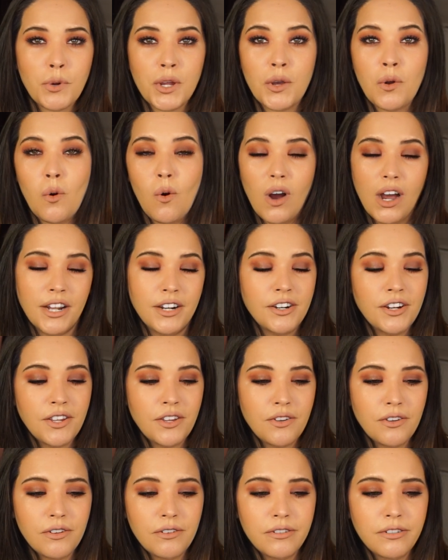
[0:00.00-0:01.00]
require
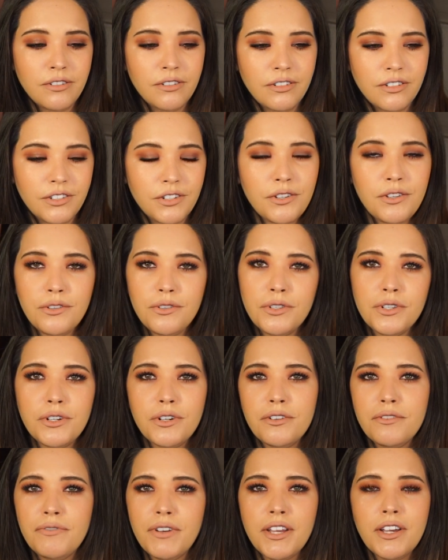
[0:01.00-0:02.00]
you to use
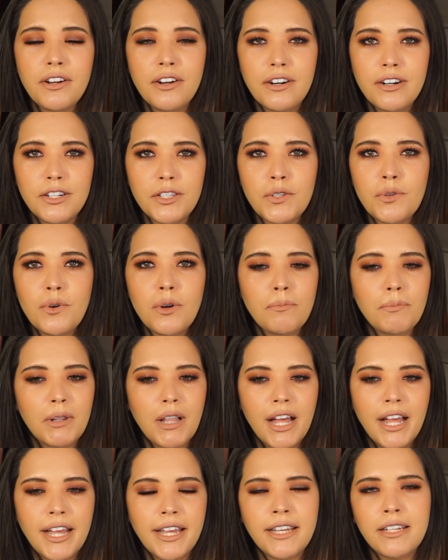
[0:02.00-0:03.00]
your finger to
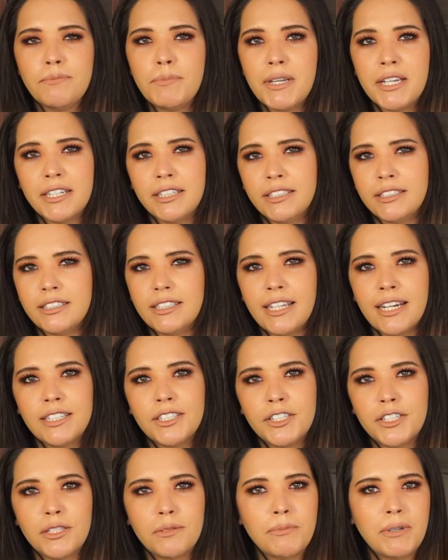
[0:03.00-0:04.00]
apply because that
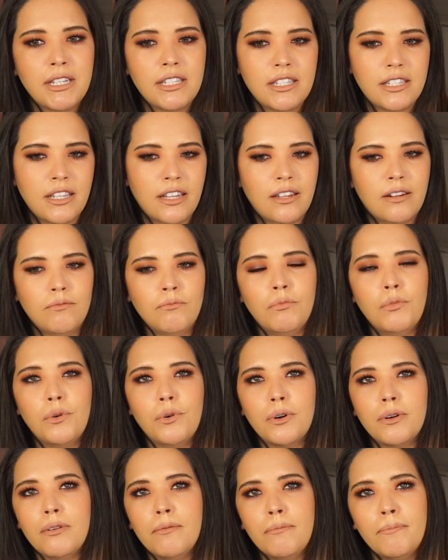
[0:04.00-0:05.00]
just makes it
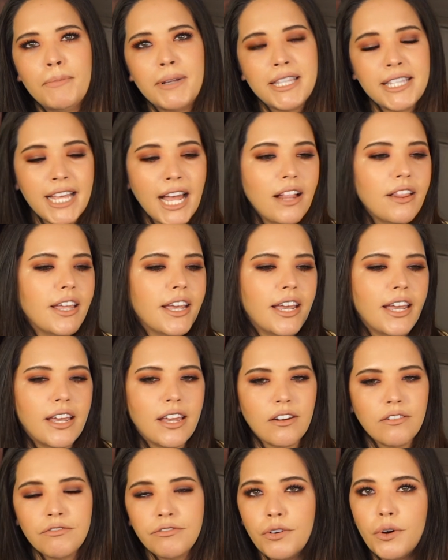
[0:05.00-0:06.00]
more
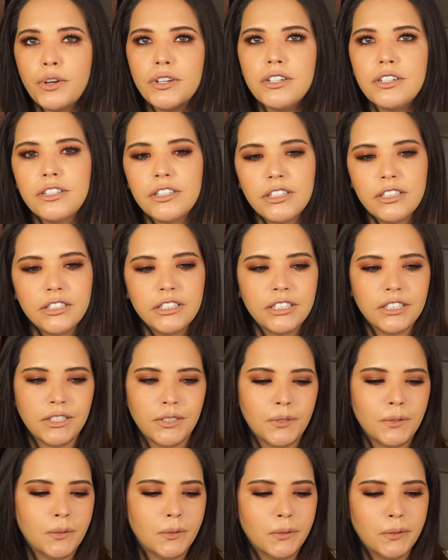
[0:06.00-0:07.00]
metallic and foiled.
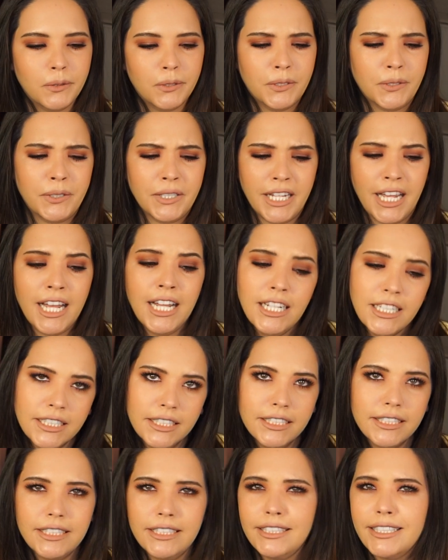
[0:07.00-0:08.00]
So yeah,
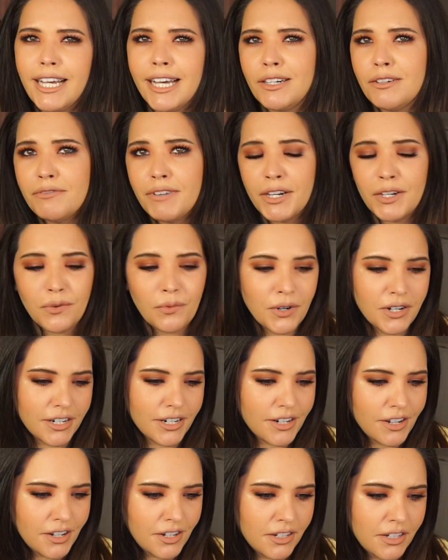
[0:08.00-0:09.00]
I don't find it weird
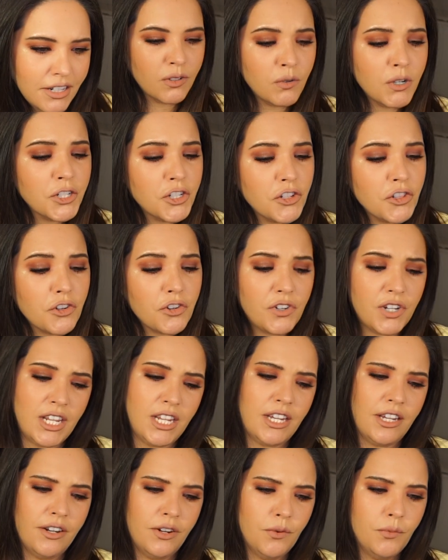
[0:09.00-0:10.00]
at all. Question
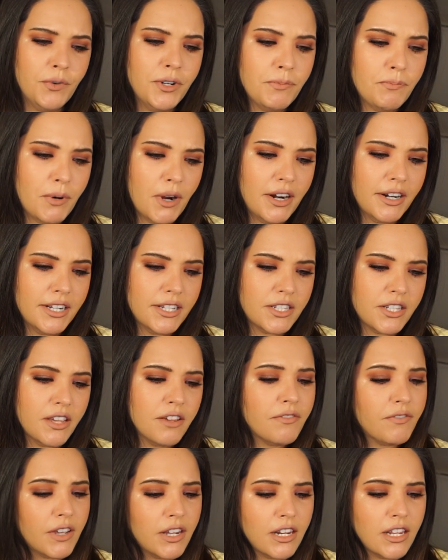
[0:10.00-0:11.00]
13. What products,
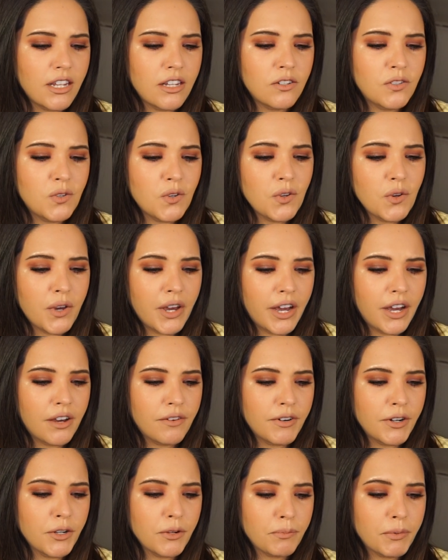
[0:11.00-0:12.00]
if any, do you
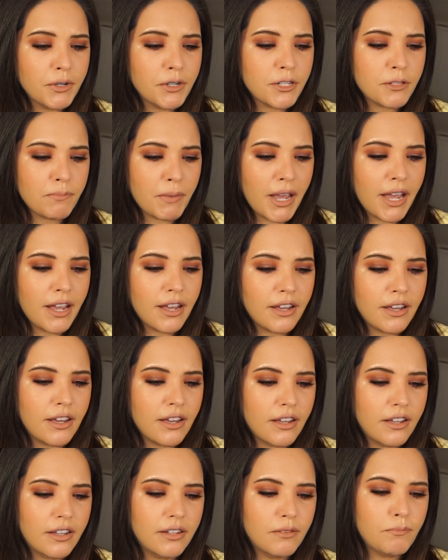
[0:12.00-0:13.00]
have in your purse,
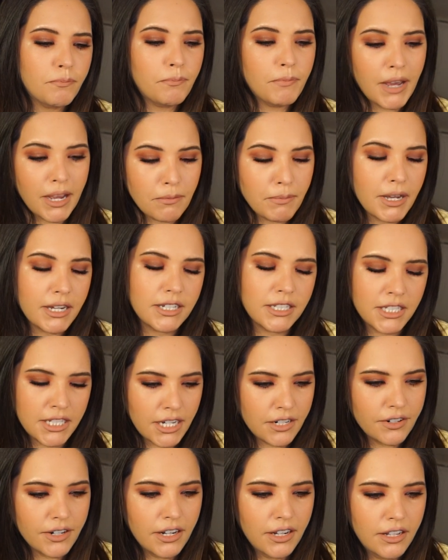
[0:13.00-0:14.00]
bag, backpack,
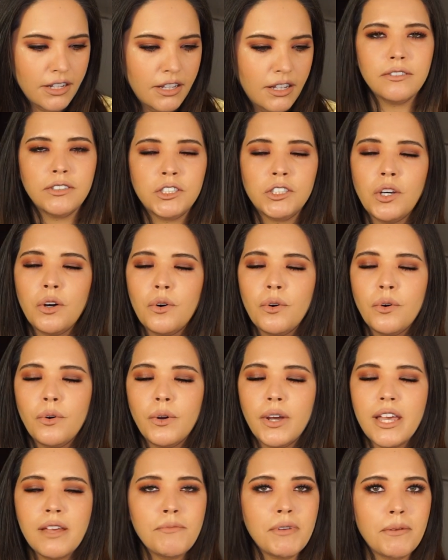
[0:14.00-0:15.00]
etc.?
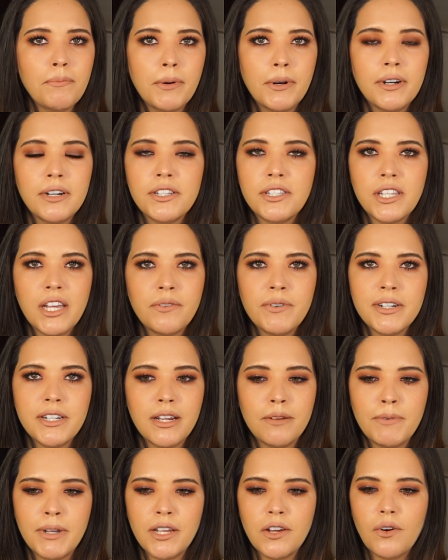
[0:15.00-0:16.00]
So in my purse, every
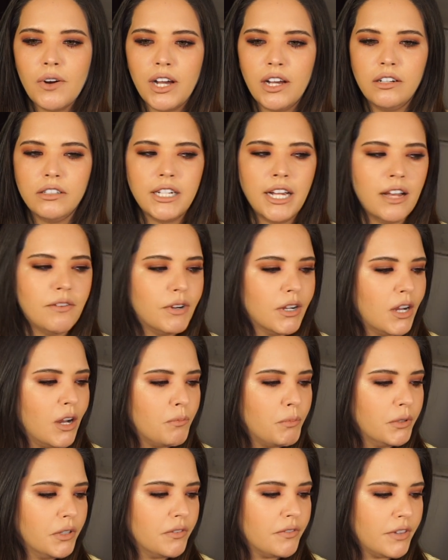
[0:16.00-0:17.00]
time I go out, I have a
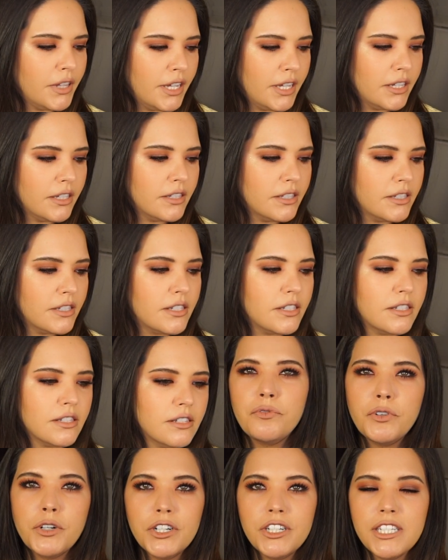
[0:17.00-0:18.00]
couple of things.
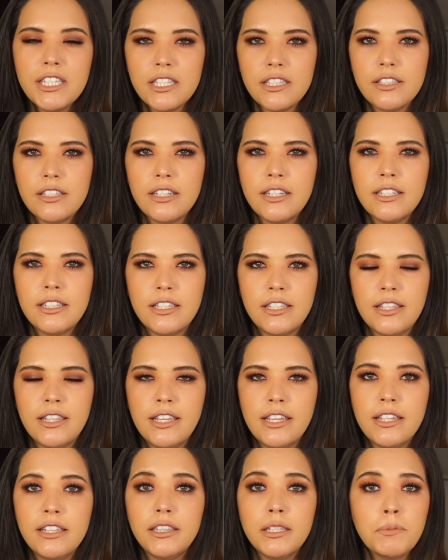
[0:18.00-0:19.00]
First, it's
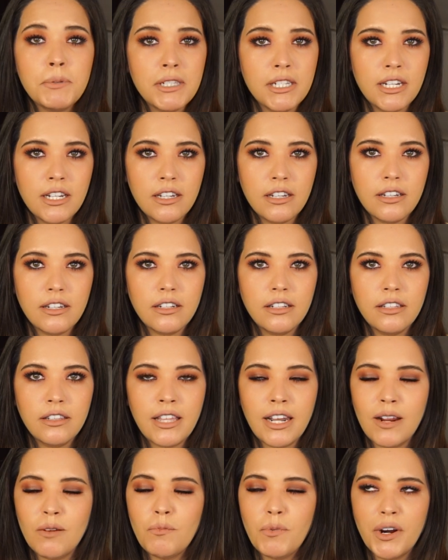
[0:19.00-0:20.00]
the lipstick
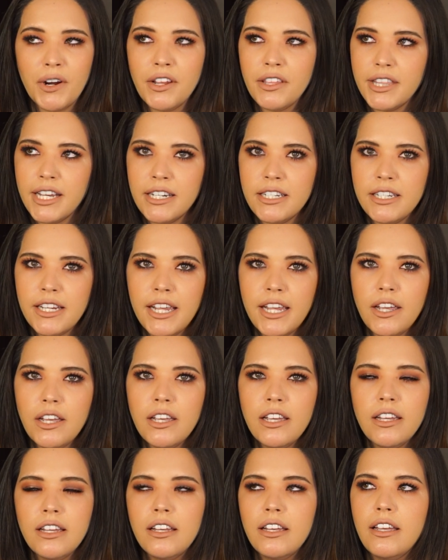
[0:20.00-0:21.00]
that I'm wearing that
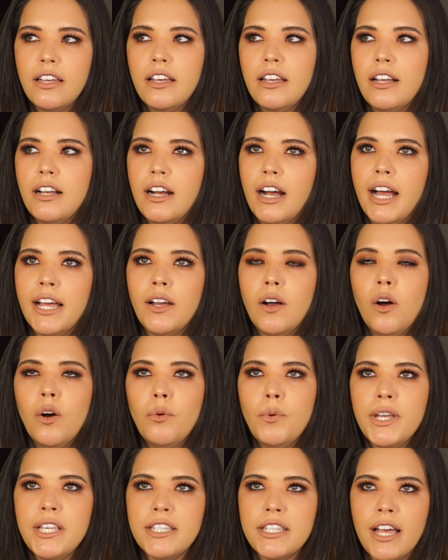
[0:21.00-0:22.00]
day. I
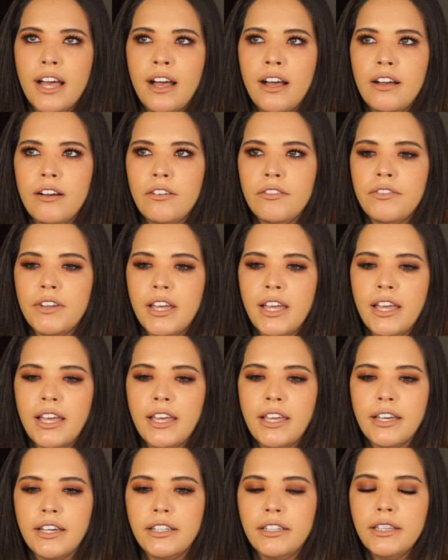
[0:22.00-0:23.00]
always have
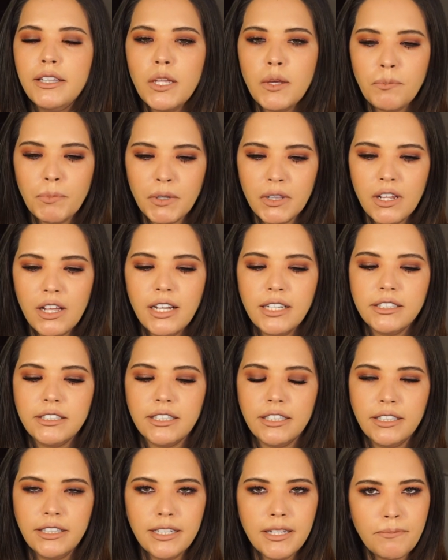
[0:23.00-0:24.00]
a lip gloss,
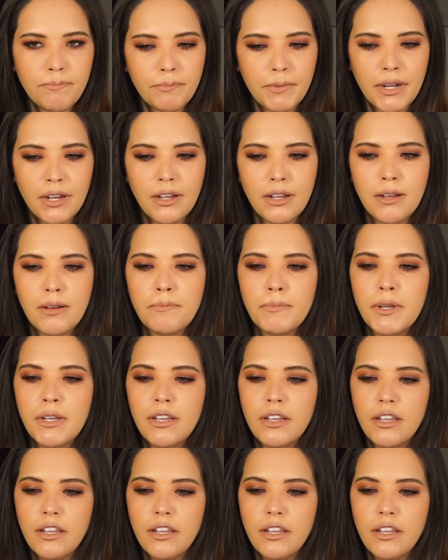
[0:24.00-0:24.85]
a lip balm,